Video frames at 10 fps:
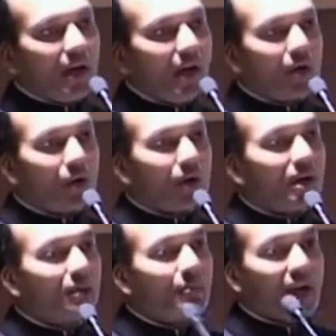I had
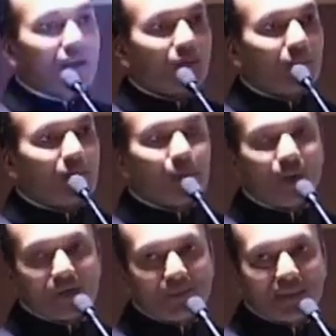already come back from the
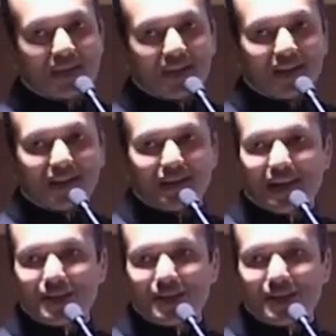US, but uh,